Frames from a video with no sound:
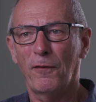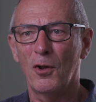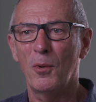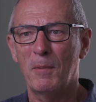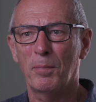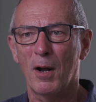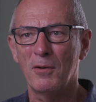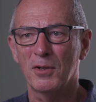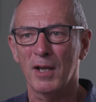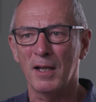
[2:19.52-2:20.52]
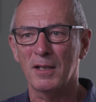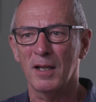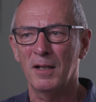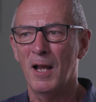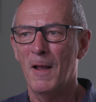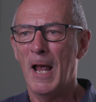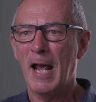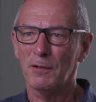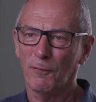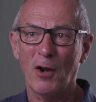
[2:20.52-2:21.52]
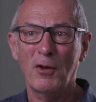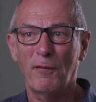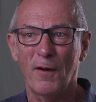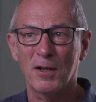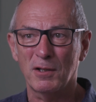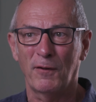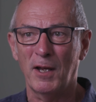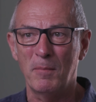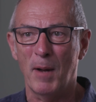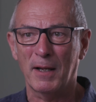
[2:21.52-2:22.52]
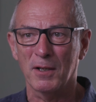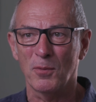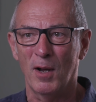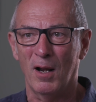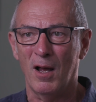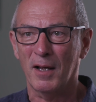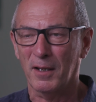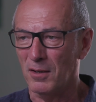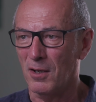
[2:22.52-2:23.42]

fluid process and it's very fast feedback as well. I can